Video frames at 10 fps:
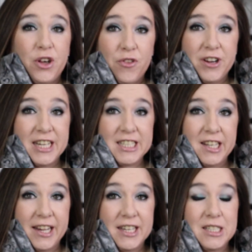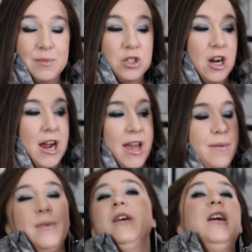Don't forget to like and
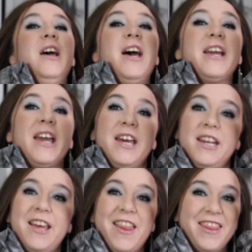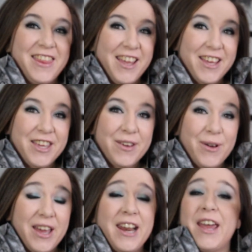subscribe. Again, thank you,
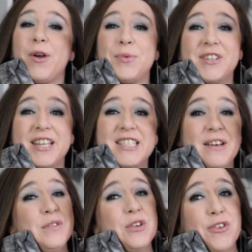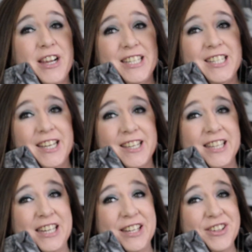and I hope you guys have a great day
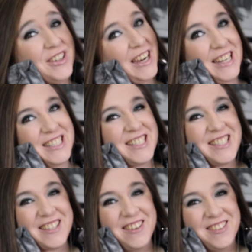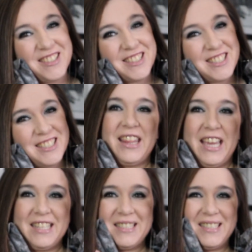cleaning your guys' skulls.
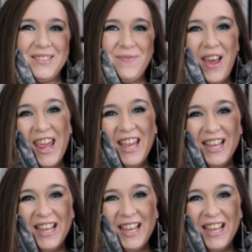Thanks. Bye.